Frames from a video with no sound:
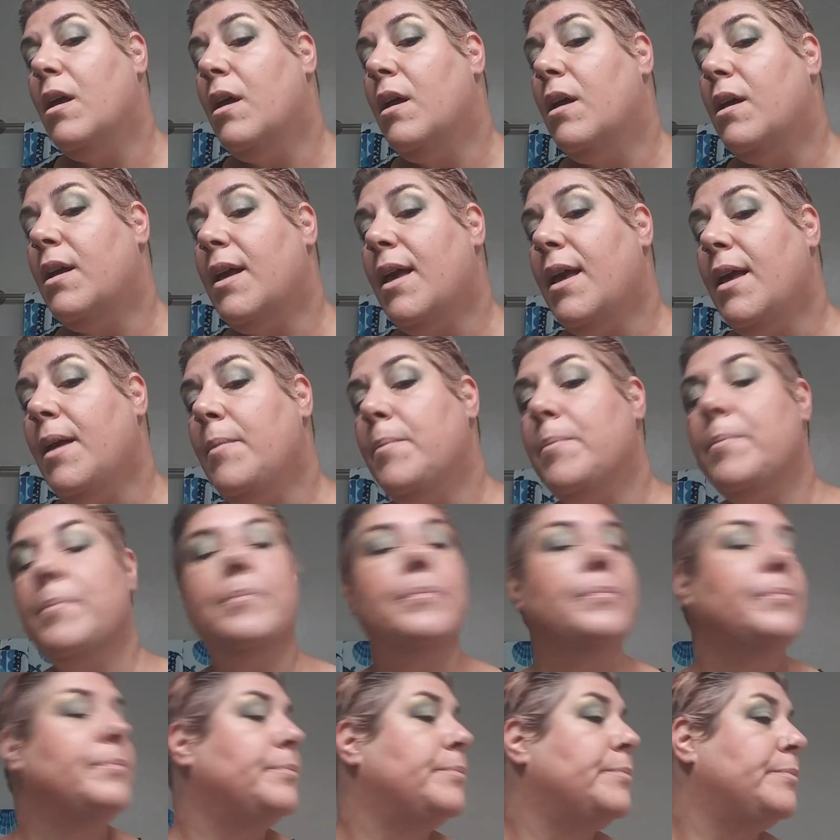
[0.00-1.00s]
Okay,
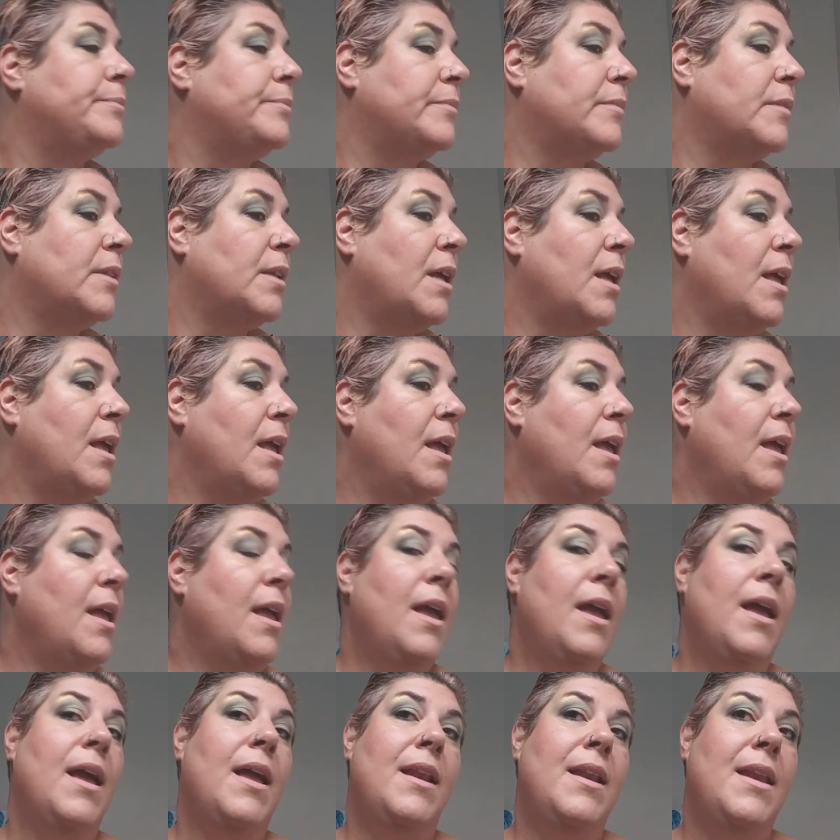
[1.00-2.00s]

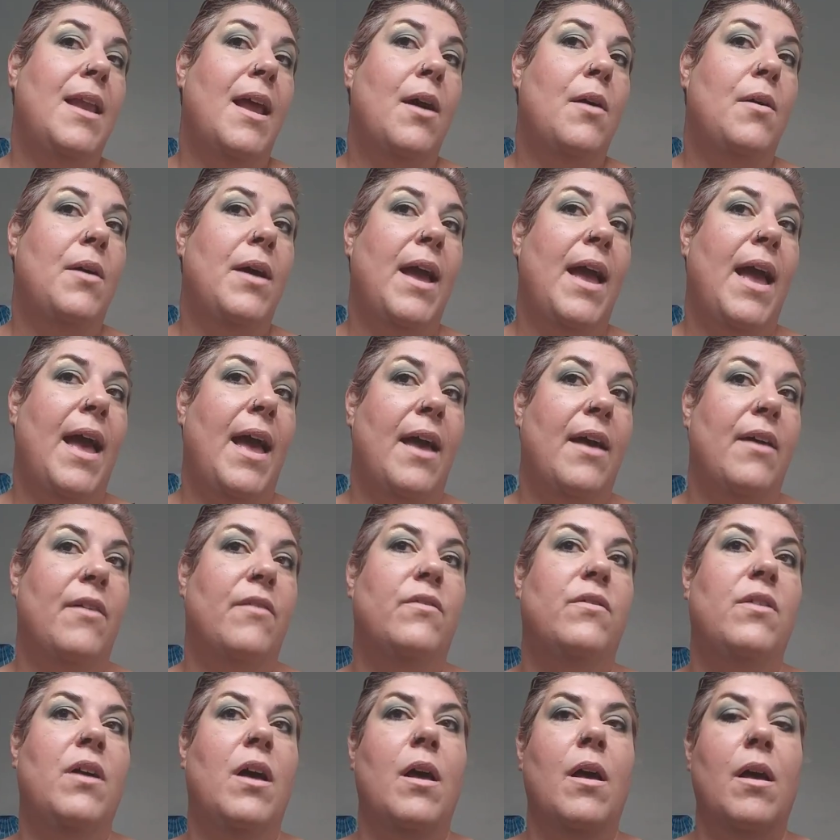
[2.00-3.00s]
and now I
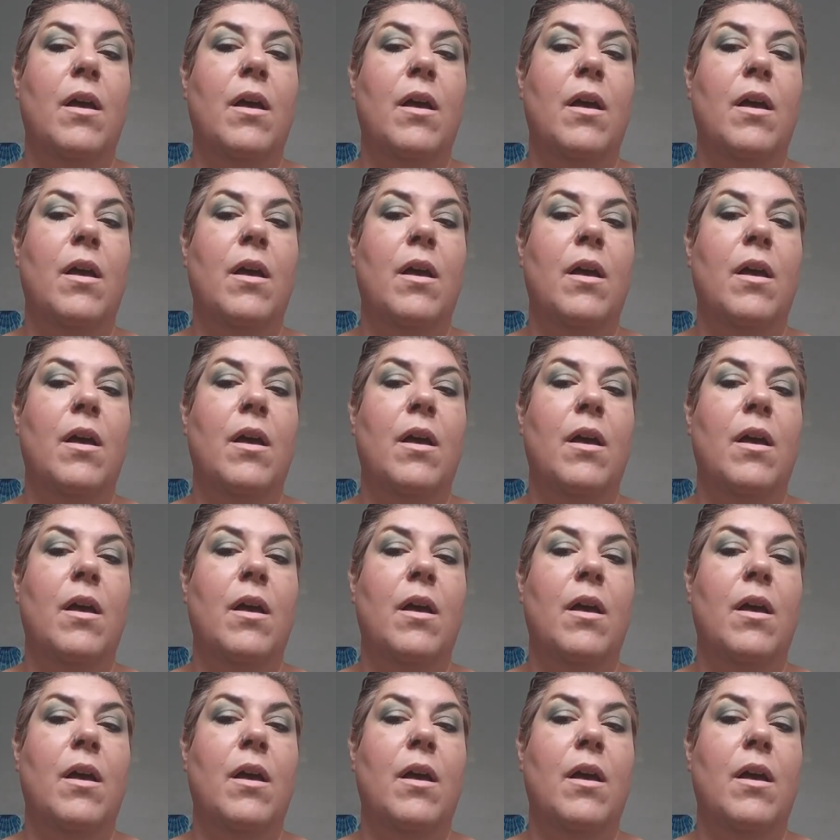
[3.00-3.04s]
have